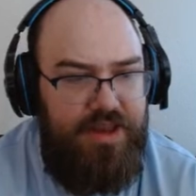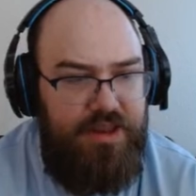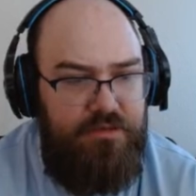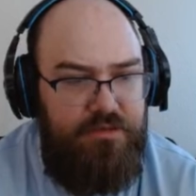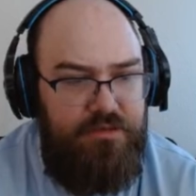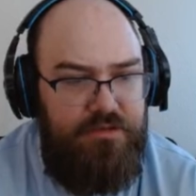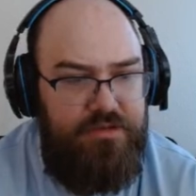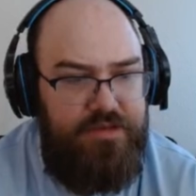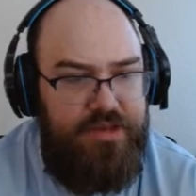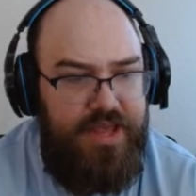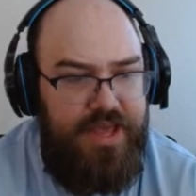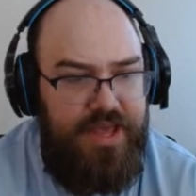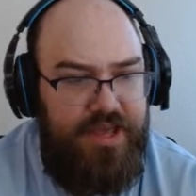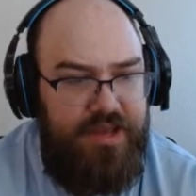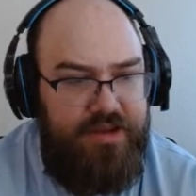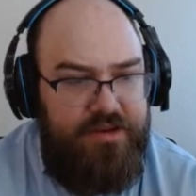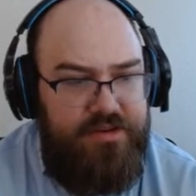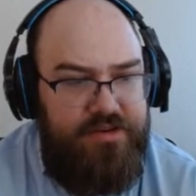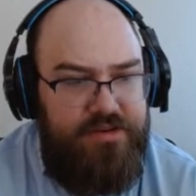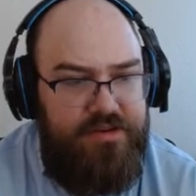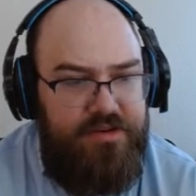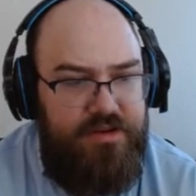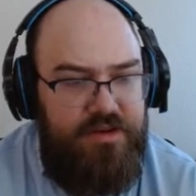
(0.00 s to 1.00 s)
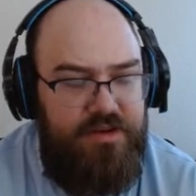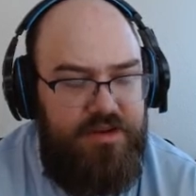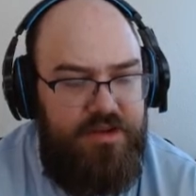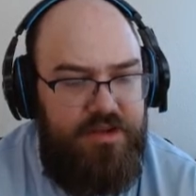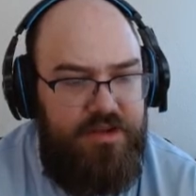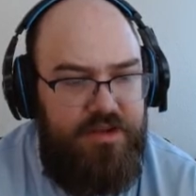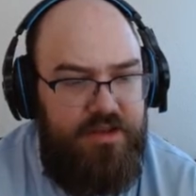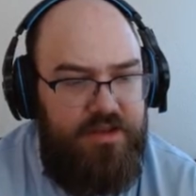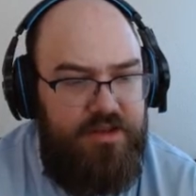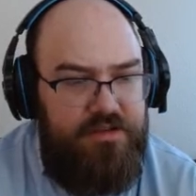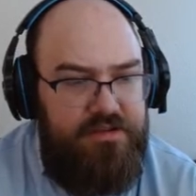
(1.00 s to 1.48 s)
equals dash,
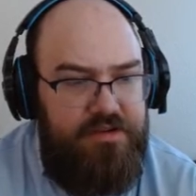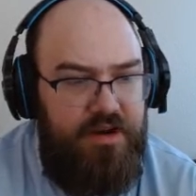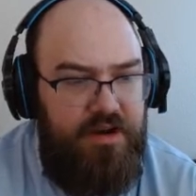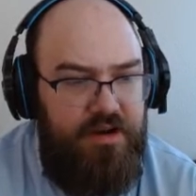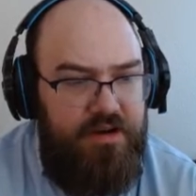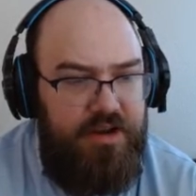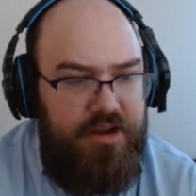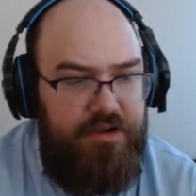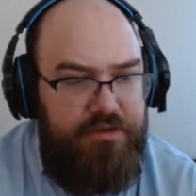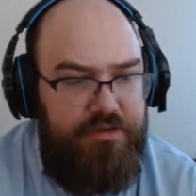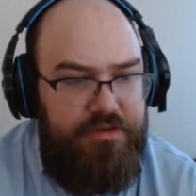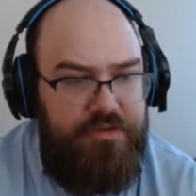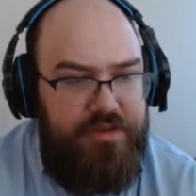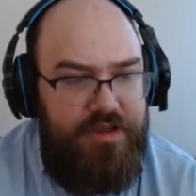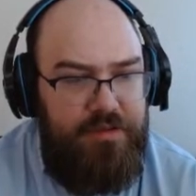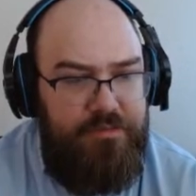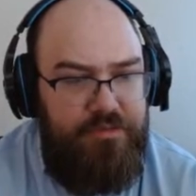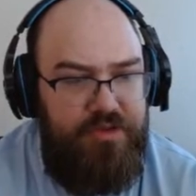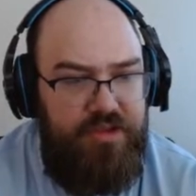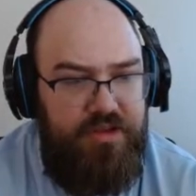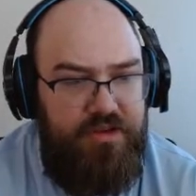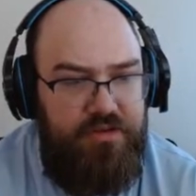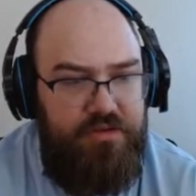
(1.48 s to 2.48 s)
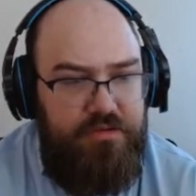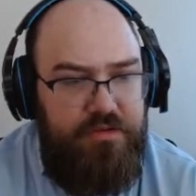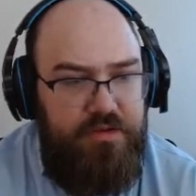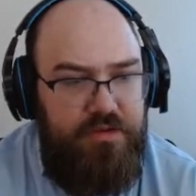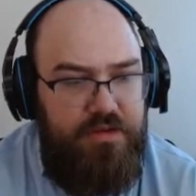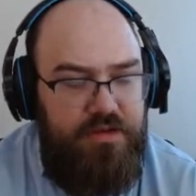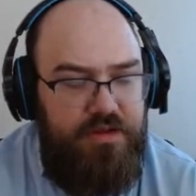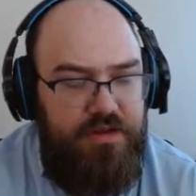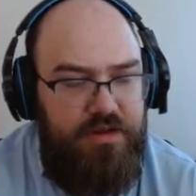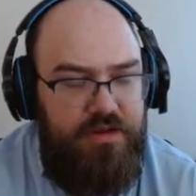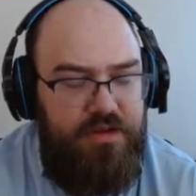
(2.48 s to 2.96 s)
char equals W,
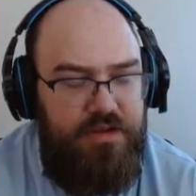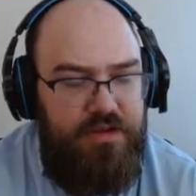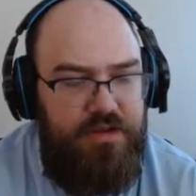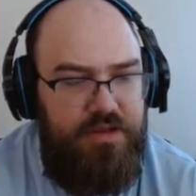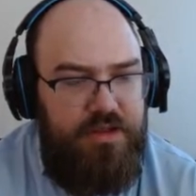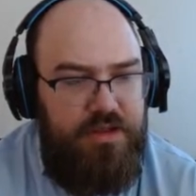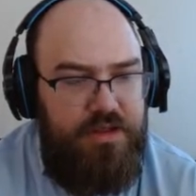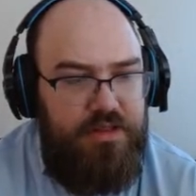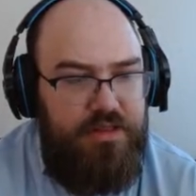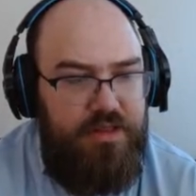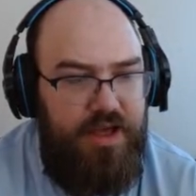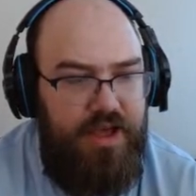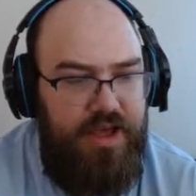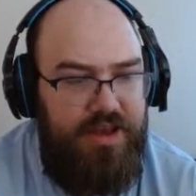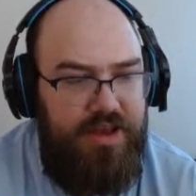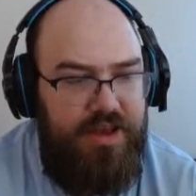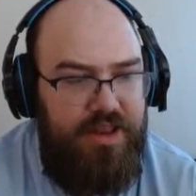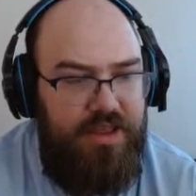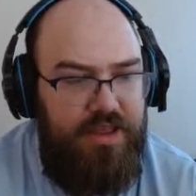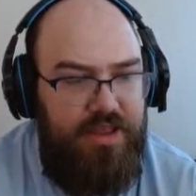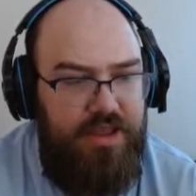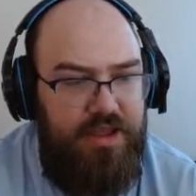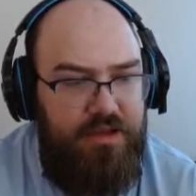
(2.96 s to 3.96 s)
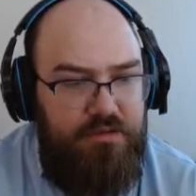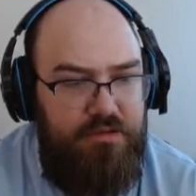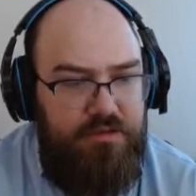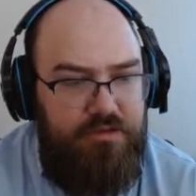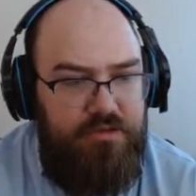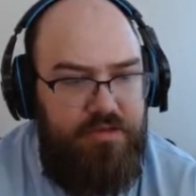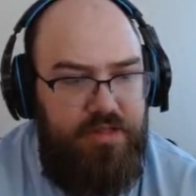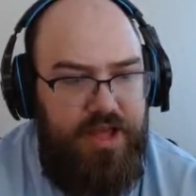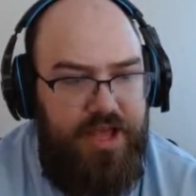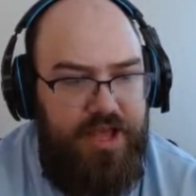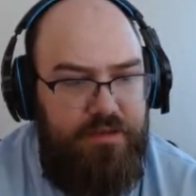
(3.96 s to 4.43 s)
line
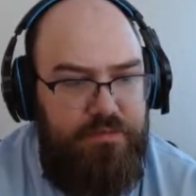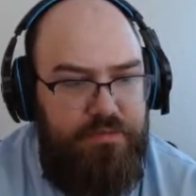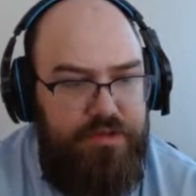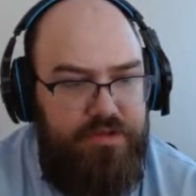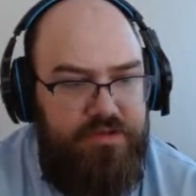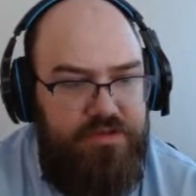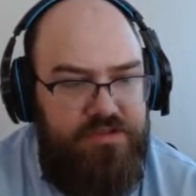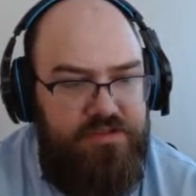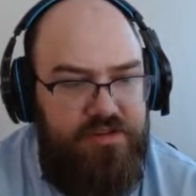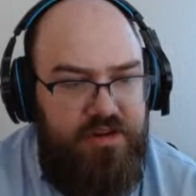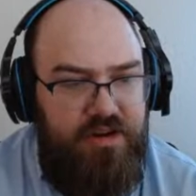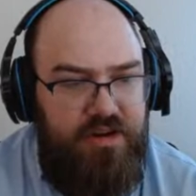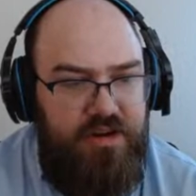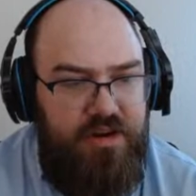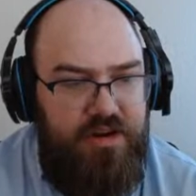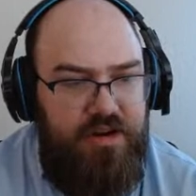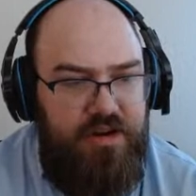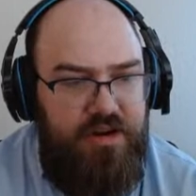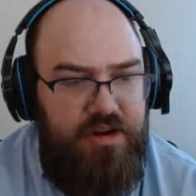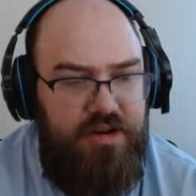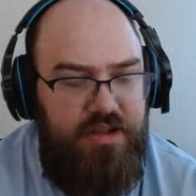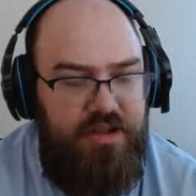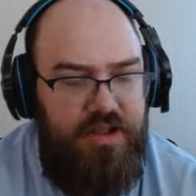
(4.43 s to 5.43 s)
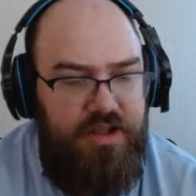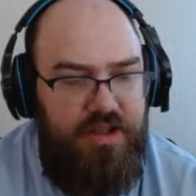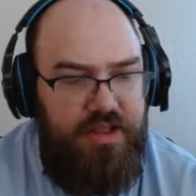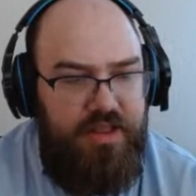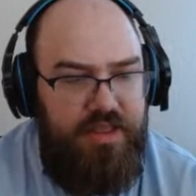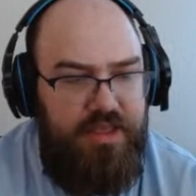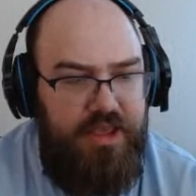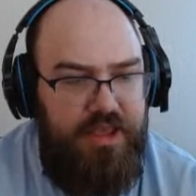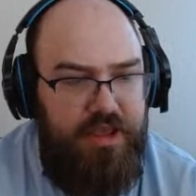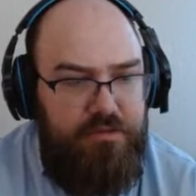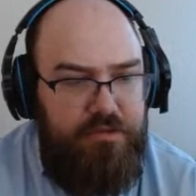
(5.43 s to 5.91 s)
equals line plus char,
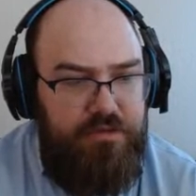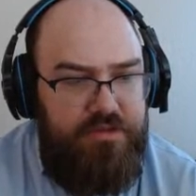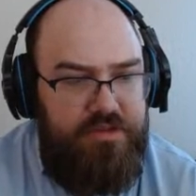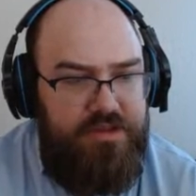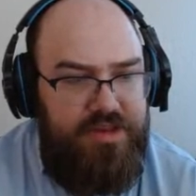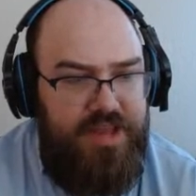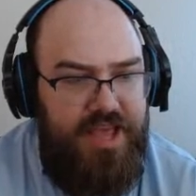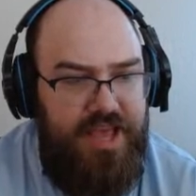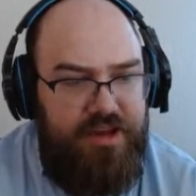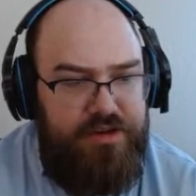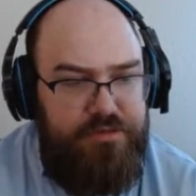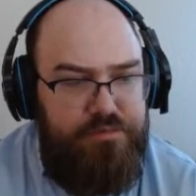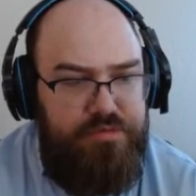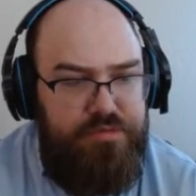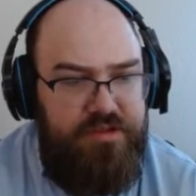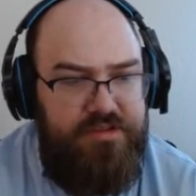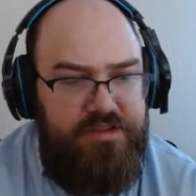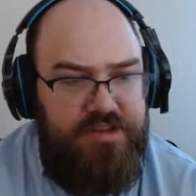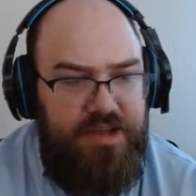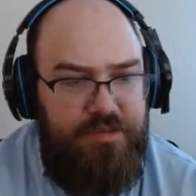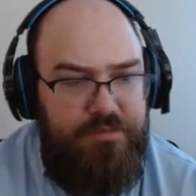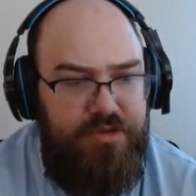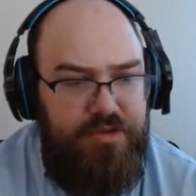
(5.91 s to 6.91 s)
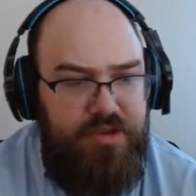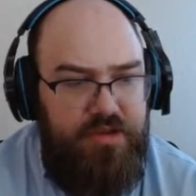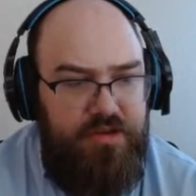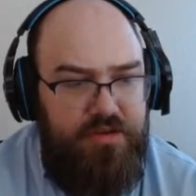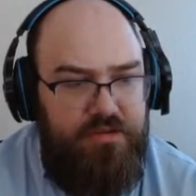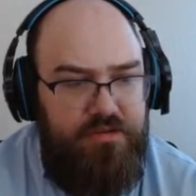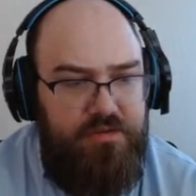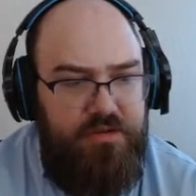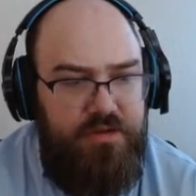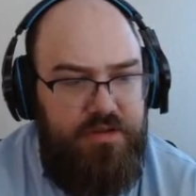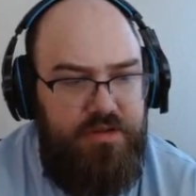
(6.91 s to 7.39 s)
equals dash plus
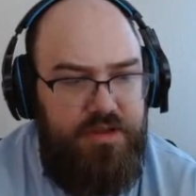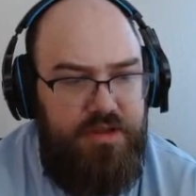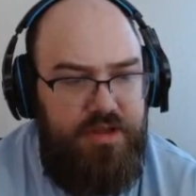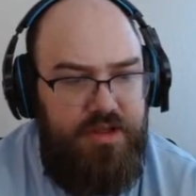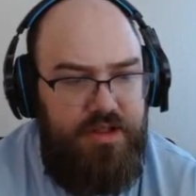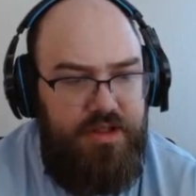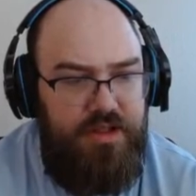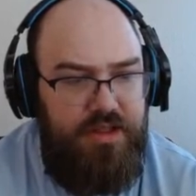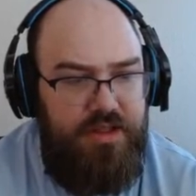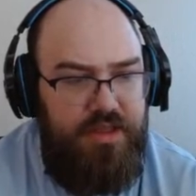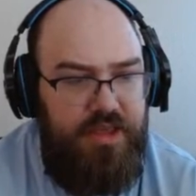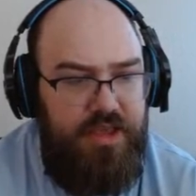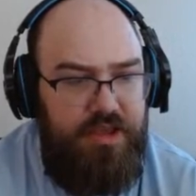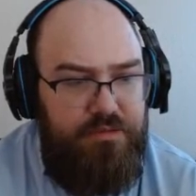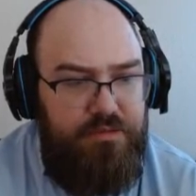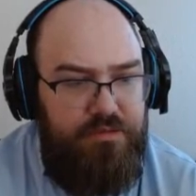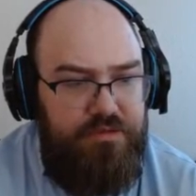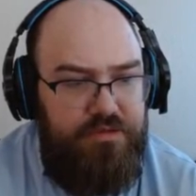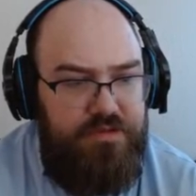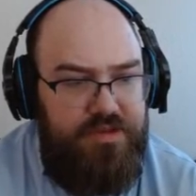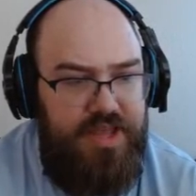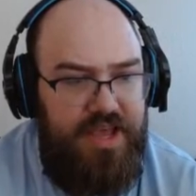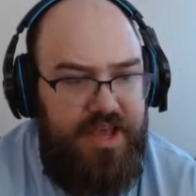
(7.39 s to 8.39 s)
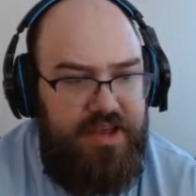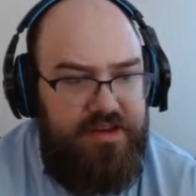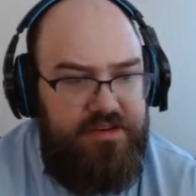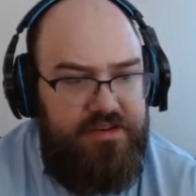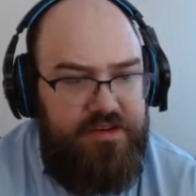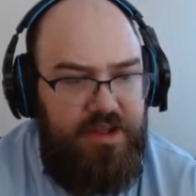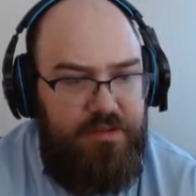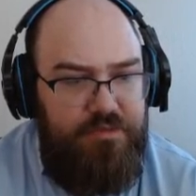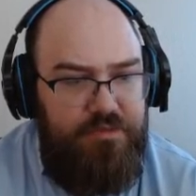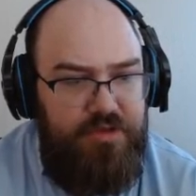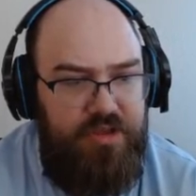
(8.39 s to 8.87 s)
W, equals
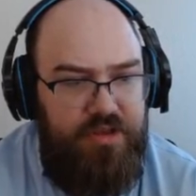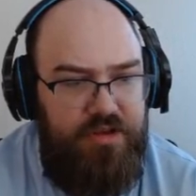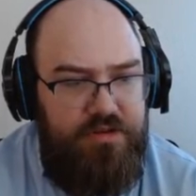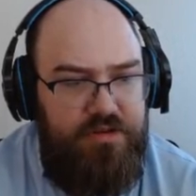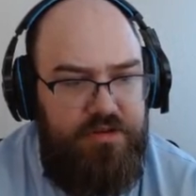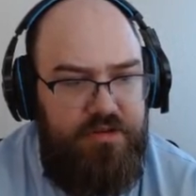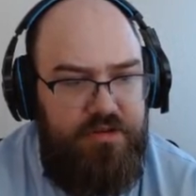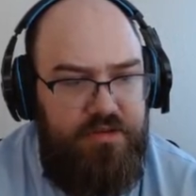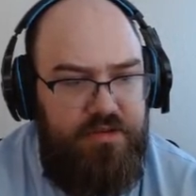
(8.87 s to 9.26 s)
dash W.